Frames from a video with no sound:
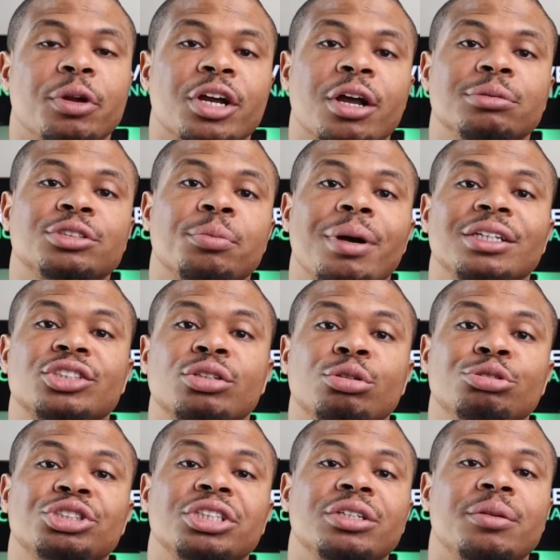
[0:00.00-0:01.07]
when it comes to my
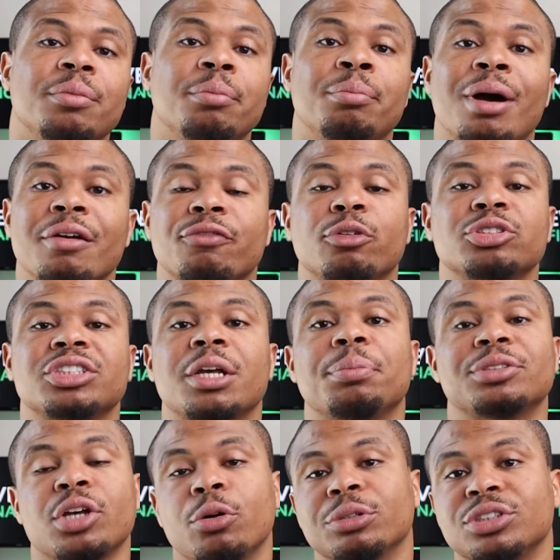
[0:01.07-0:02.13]
solution, my first step
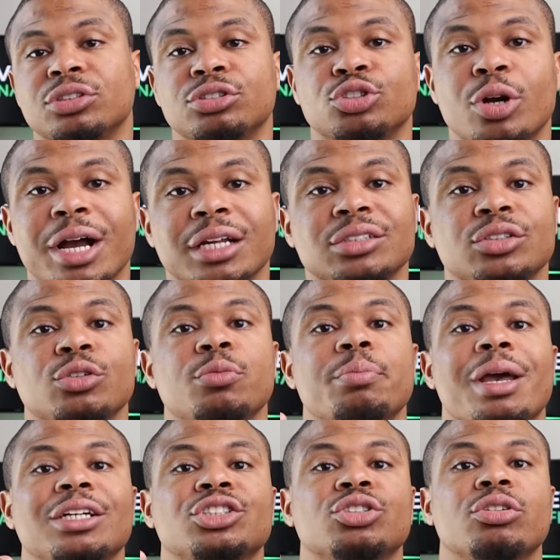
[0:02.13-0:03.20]
is always to try to
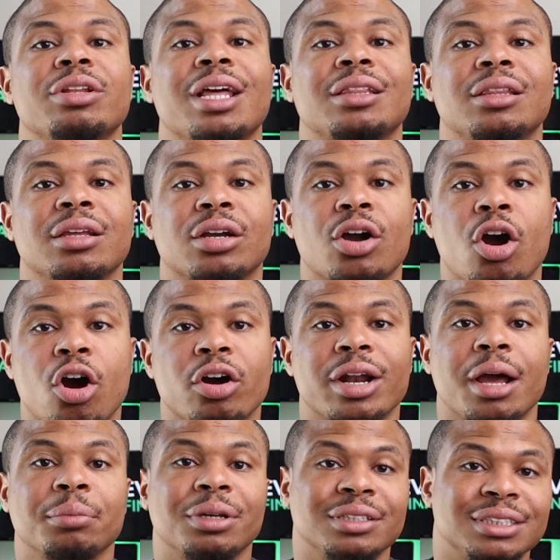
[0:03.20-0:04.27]
make sure that the card
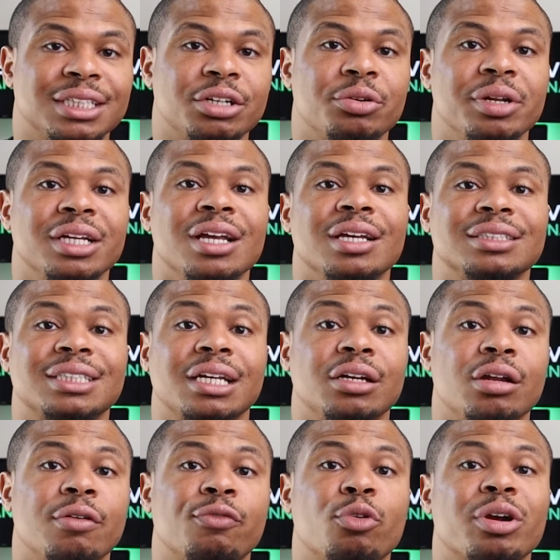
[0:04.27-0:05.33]
I'm considering
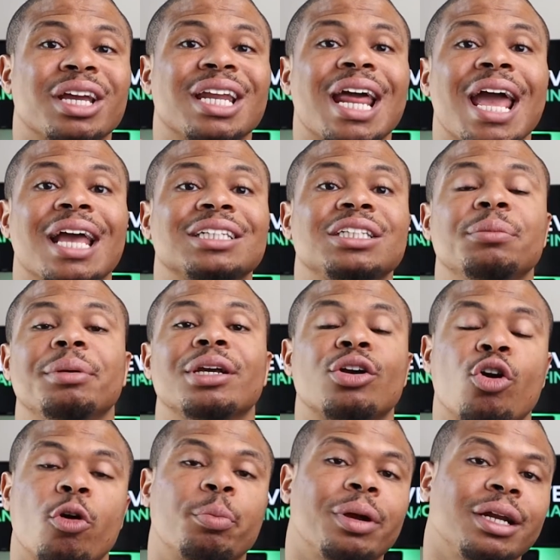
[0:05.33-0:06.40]
signing up for can actually be
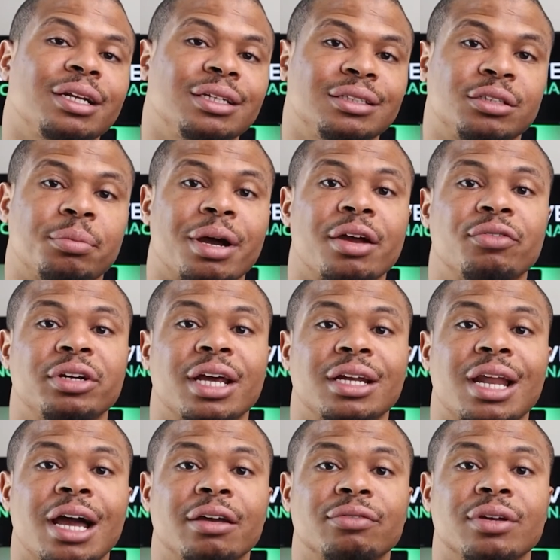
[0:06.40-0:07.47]
incorporated into my everyday
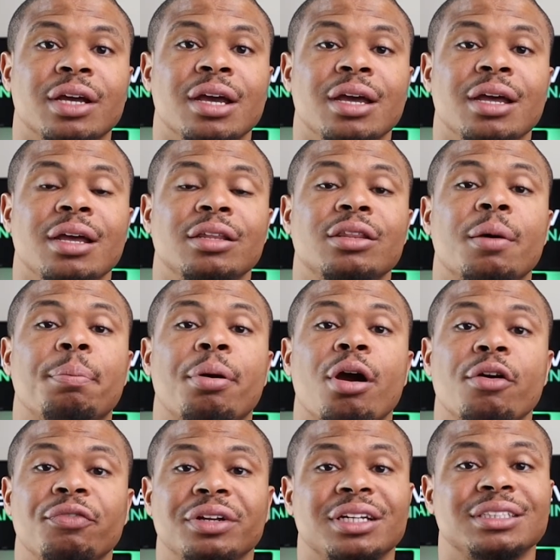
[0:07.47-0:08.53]
life. The
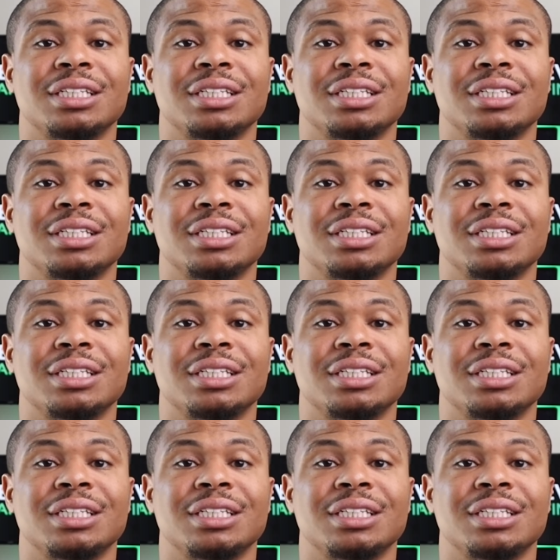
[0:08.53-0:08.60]
perfect